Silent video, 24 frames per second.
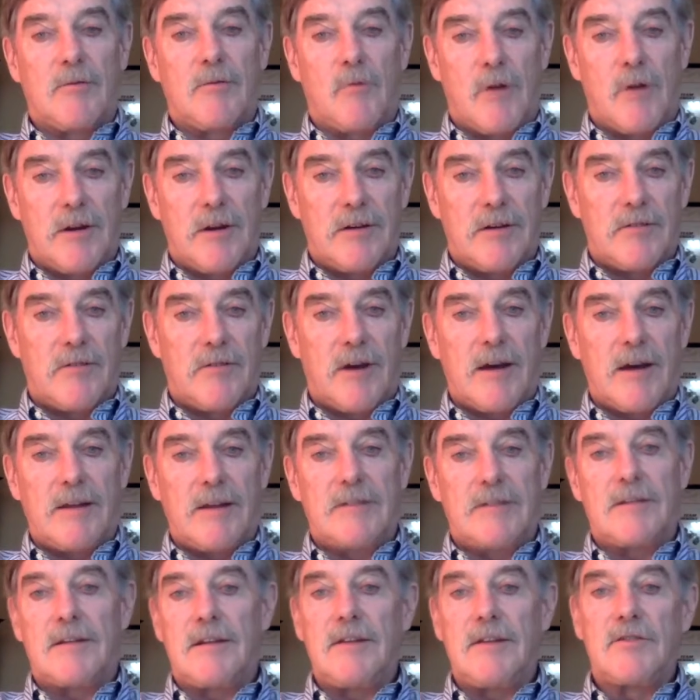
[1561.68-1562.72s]
in one
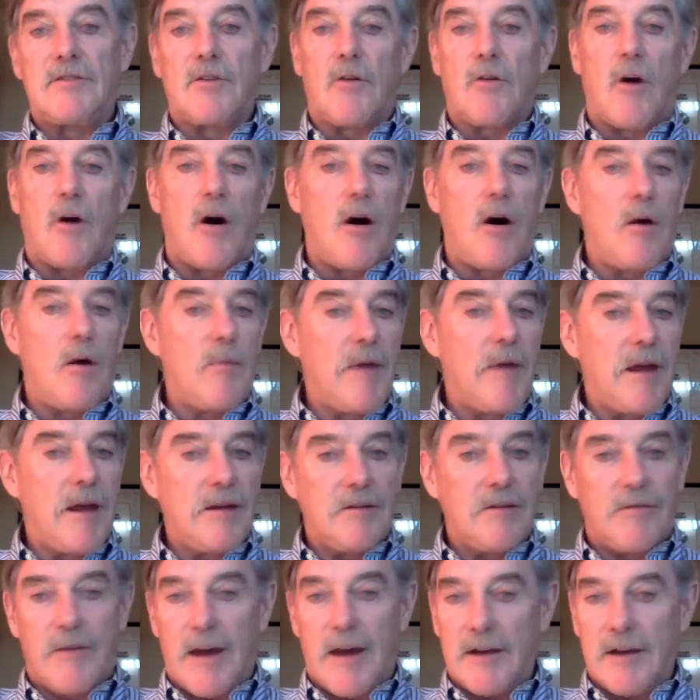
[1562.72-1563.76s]
device, and these are all
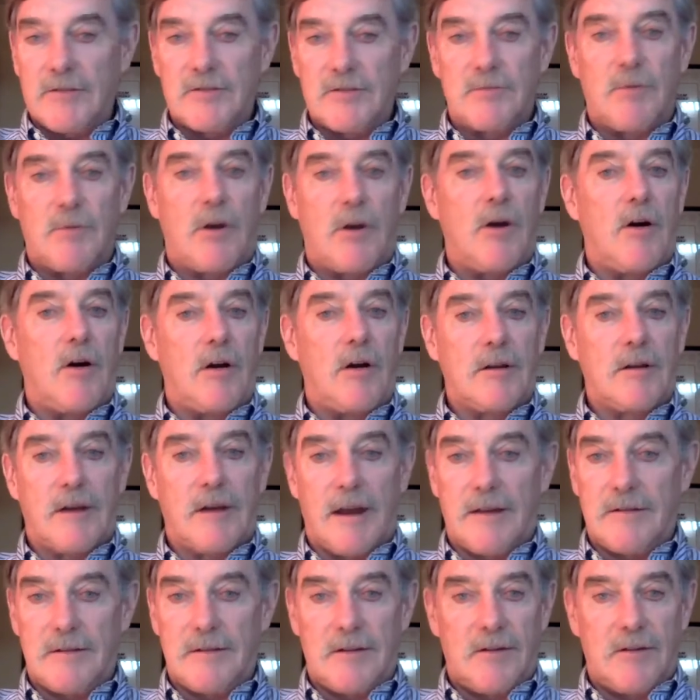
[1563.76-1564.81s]
manufactured by all
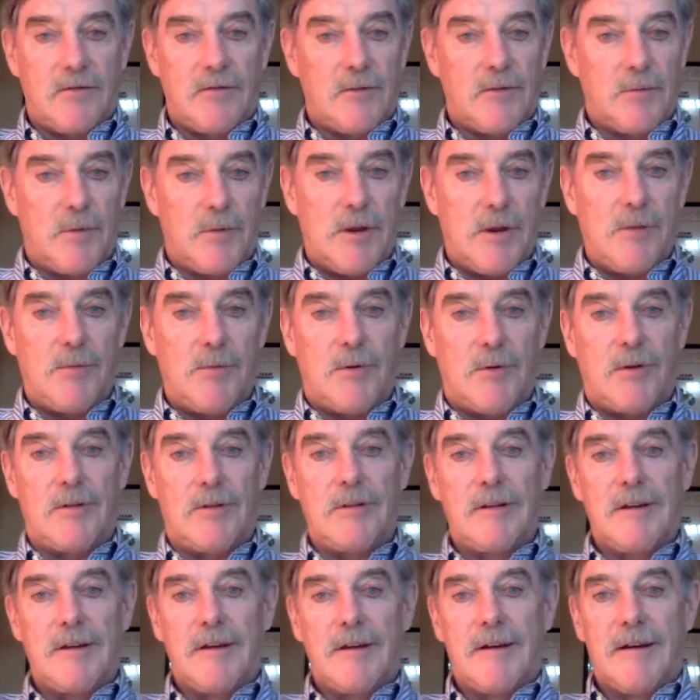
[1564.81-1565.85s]
kinds of different people.
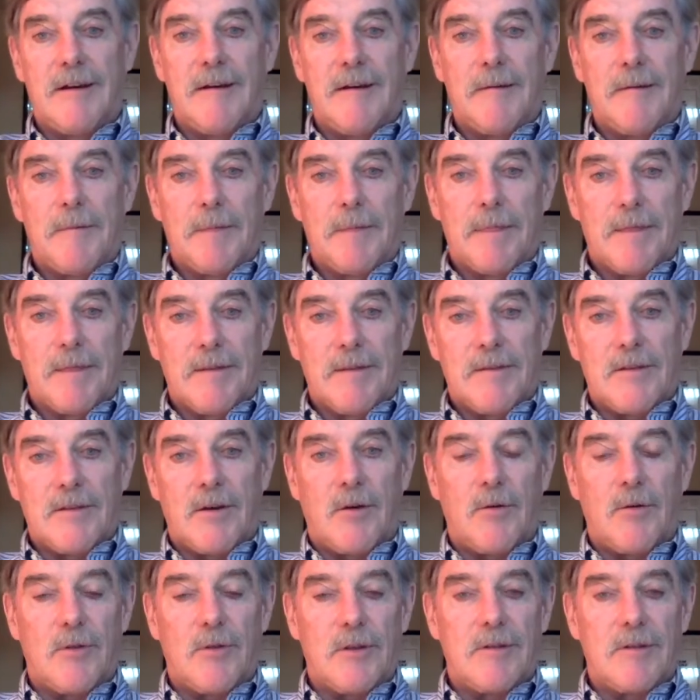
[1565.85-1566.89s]

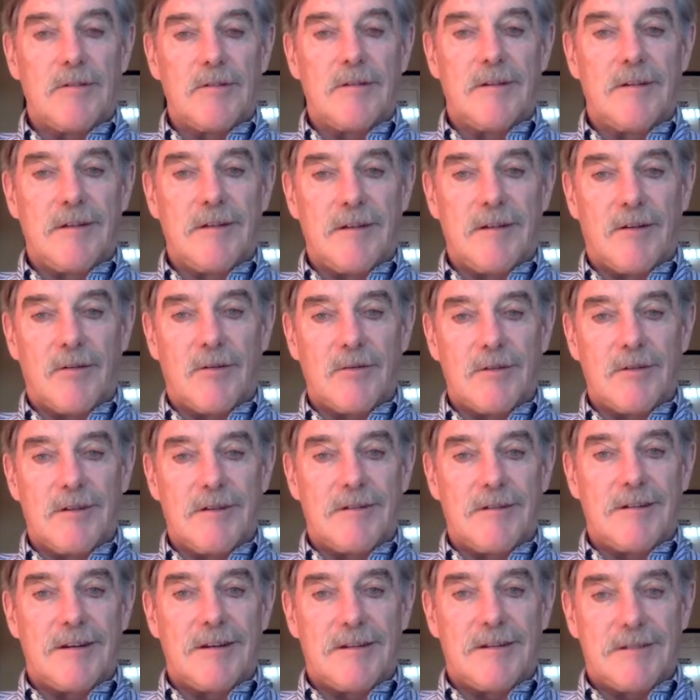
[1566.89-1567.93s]
So
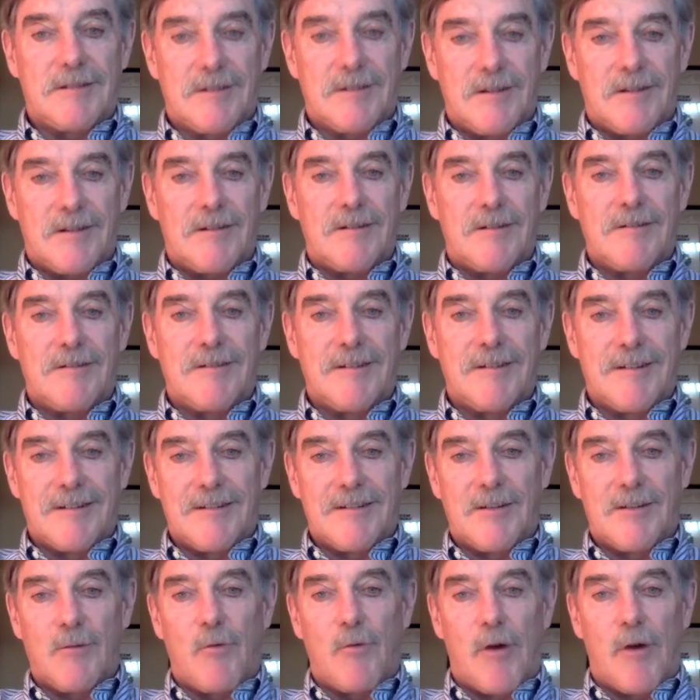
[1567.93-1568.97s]
it's the
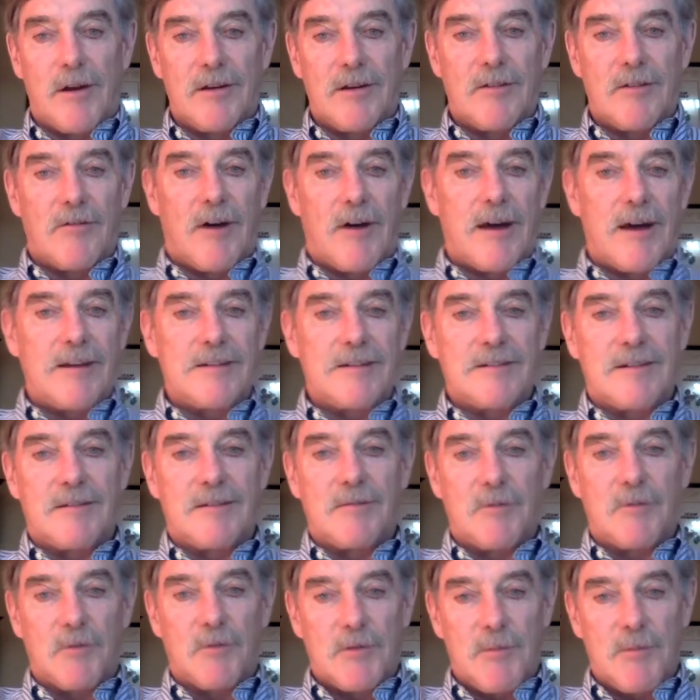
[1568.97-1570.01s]
one device
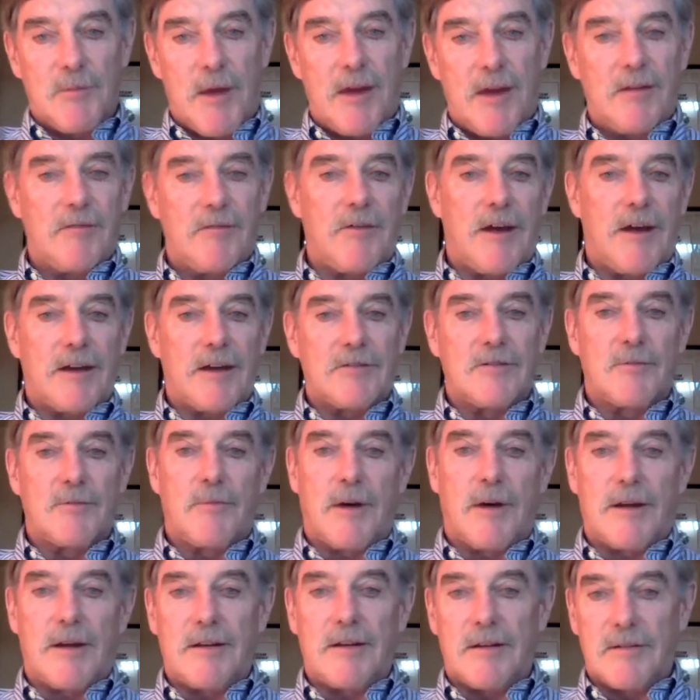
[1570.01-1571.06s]
that was manufactured
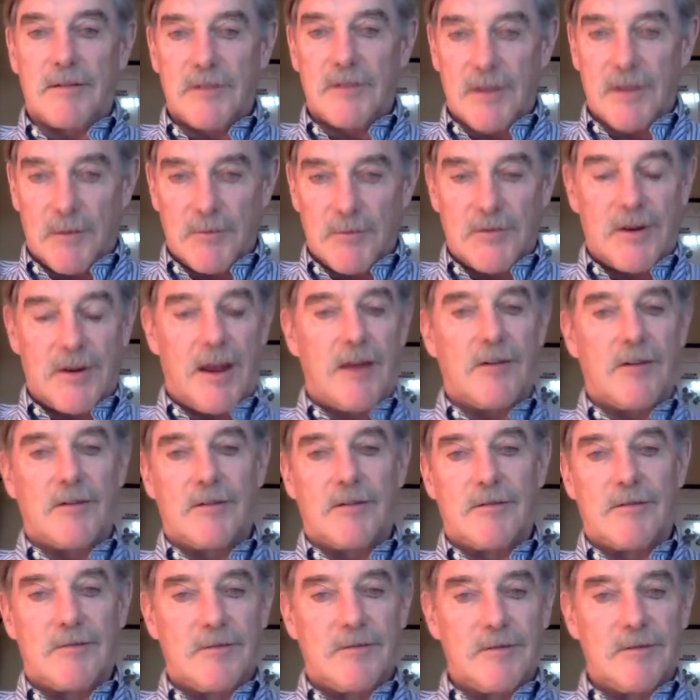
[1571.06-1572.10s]
by a
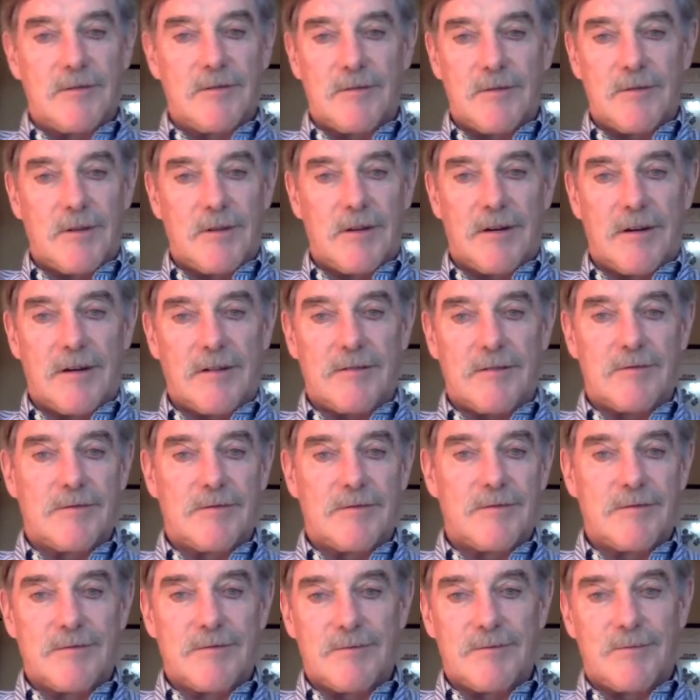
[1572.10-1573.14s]
substandard
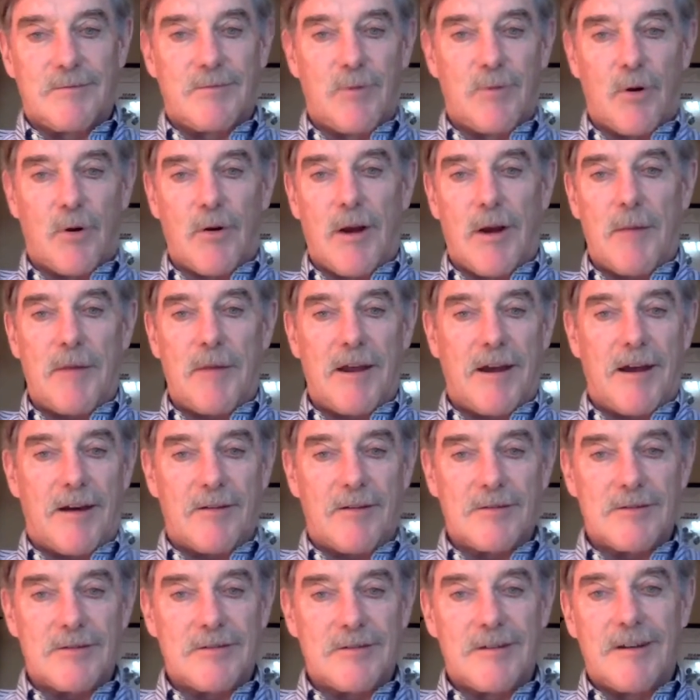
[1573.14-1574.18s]
programming
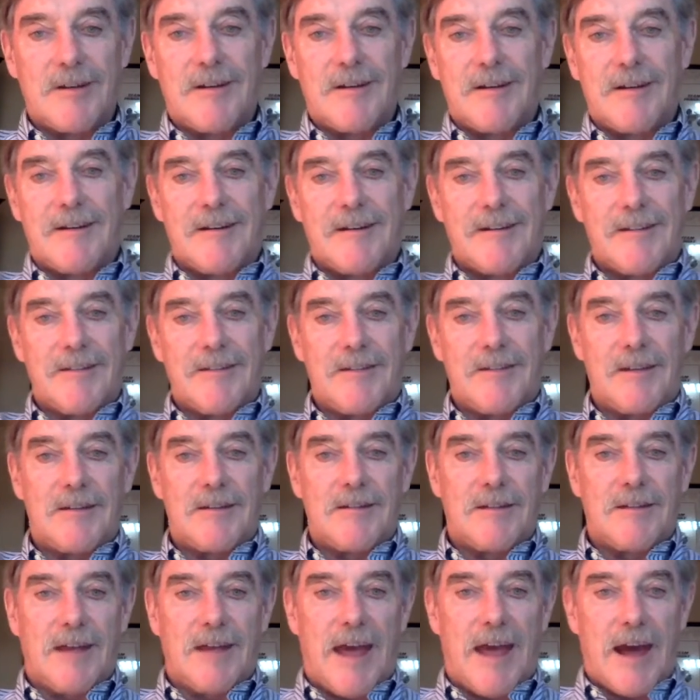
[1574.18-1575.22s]
house that
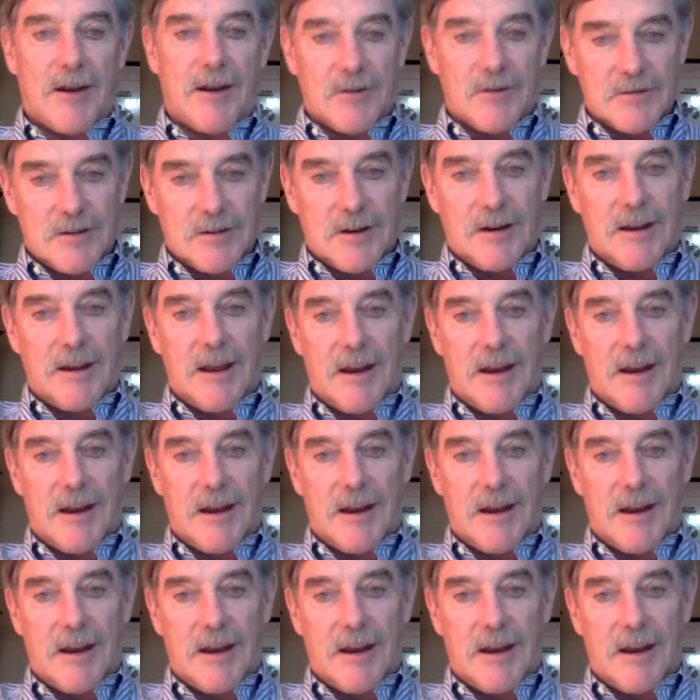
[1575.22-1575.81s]
the hacker's going to